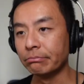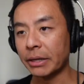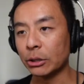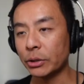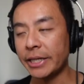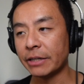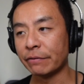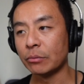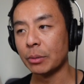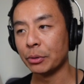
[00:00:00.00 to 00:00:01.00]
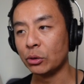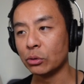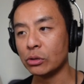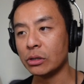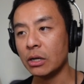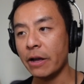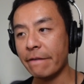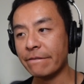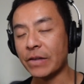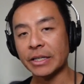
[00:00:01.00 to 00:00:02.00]
But looking at it from a pure
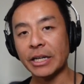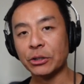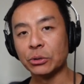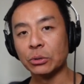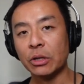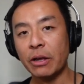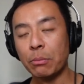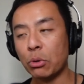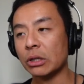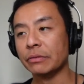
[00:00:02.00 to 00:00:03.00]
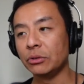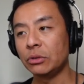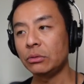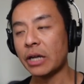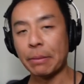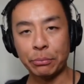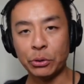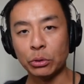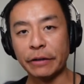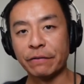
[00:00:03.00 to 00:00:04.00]
financial point of view, a
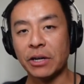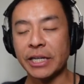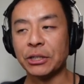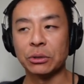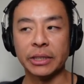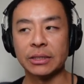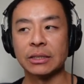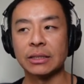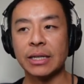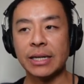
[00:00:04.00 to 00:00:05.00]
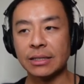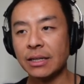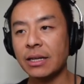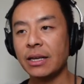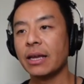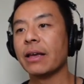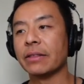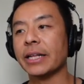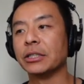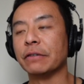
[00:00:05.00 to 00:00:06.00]
purely financial exercise,
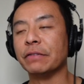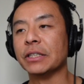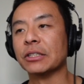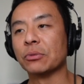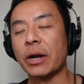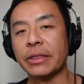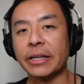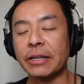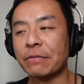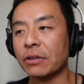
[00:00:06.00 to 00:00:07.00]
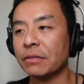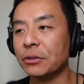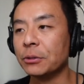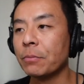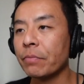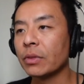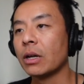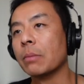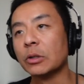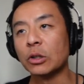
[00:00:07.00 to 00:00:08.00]
that's your figures right there in front of you.
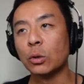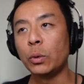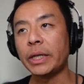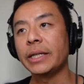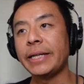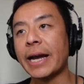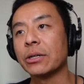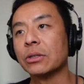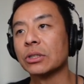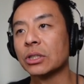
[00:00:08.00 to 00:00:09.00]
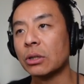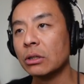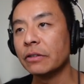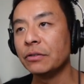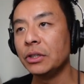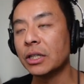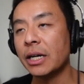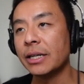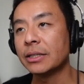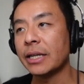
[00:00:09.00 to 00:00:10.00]
I'm going to quickly add on solar for you
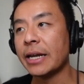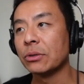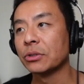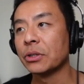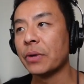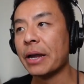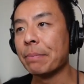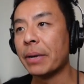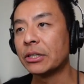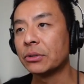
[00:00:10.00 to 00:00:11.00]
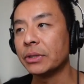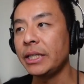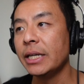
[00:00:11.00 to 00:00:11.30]
guys and also a battery